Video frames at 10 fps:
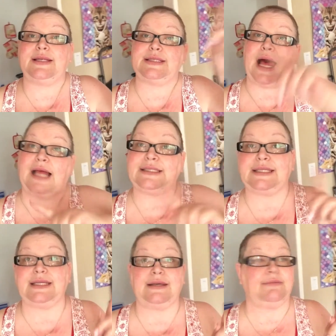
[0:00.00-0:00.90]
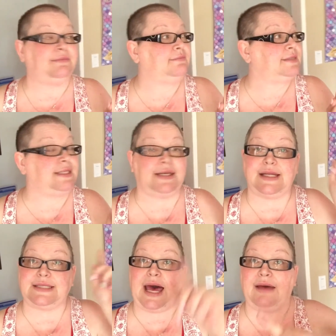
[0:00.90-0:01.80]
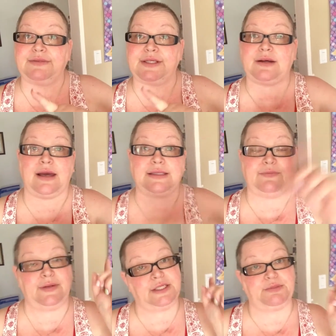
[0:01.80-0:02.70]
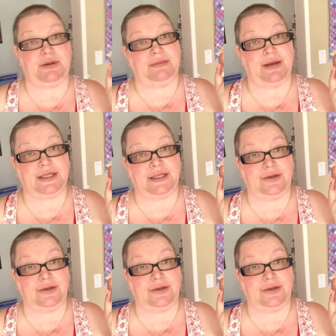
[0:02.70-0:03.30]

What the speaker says: So I'll see you guys after I finish putting my